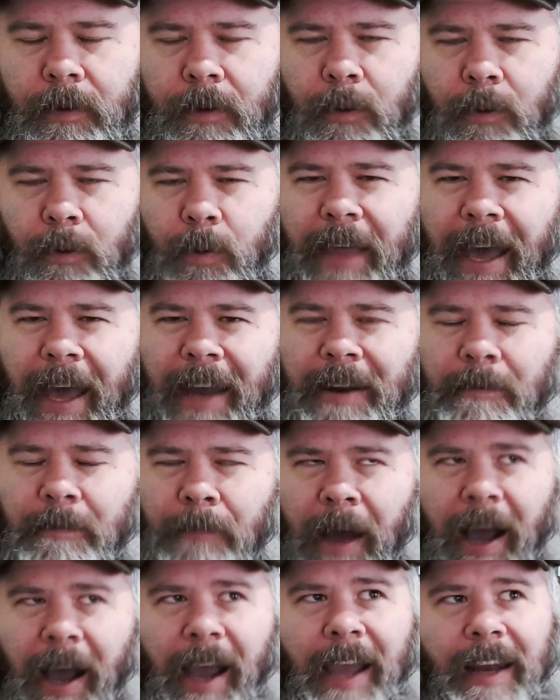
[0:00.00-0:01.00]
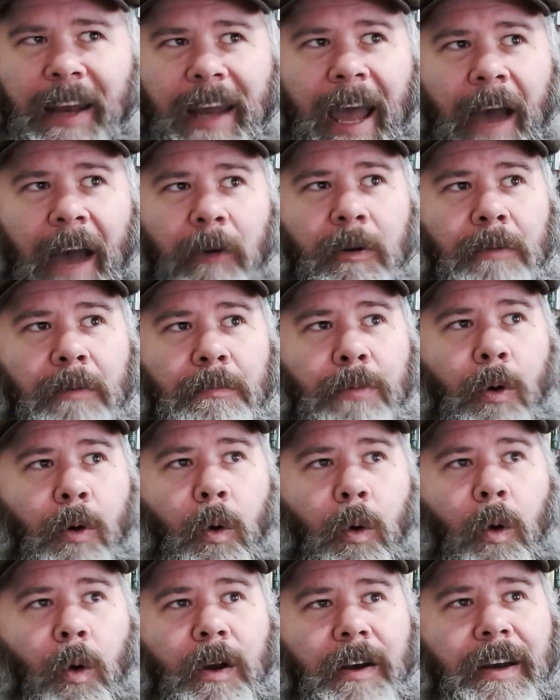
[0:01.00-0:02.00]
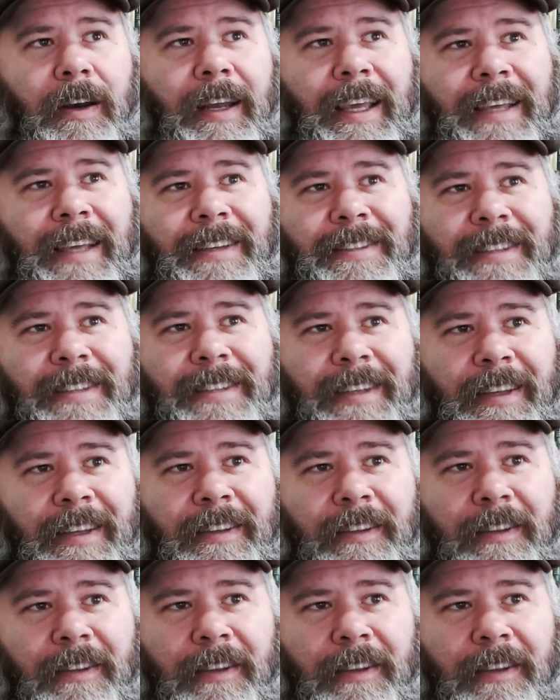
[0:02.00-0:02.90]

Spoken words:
With that in mind, how important is it